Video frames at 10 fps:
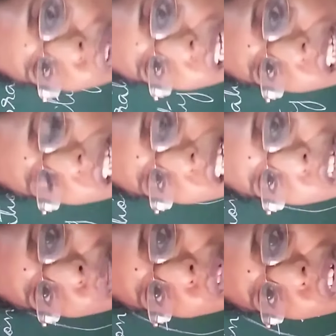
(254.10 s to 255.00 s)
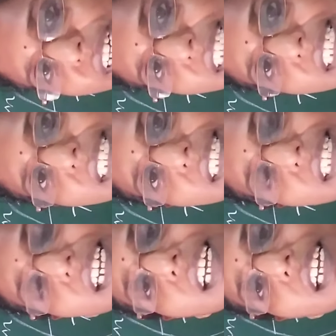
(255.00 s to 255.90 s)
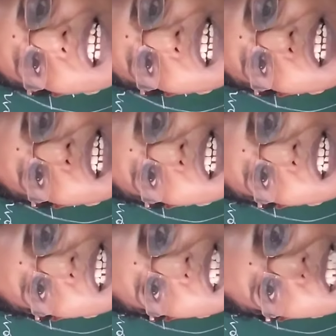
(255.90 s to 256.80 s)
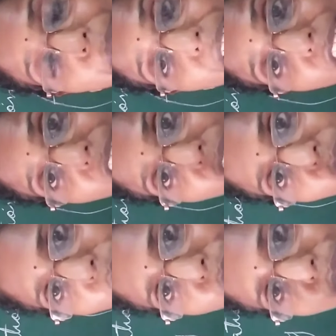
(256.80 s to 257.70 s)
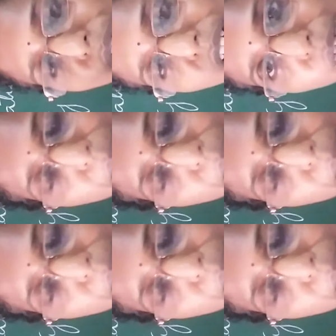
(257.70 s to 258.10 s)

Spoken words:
wind influences the speed of